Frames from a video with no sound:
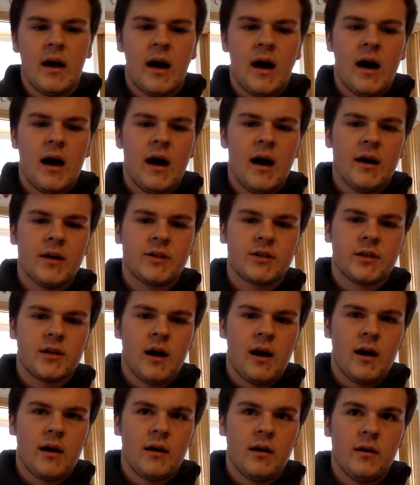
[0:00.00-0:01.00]
Uh,
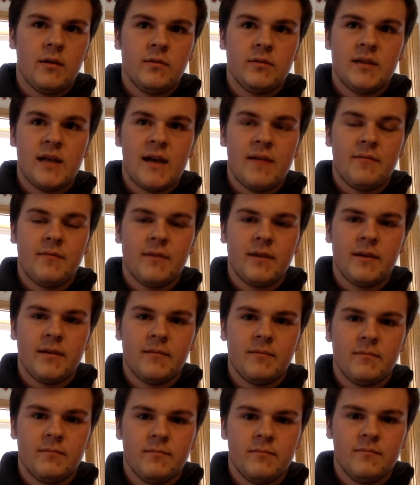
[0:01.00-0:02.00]
Chicago
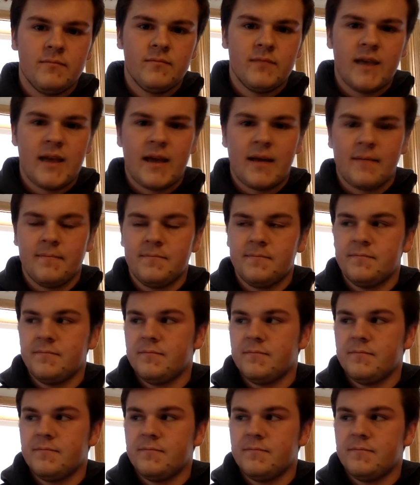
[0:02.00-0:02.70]
definitely like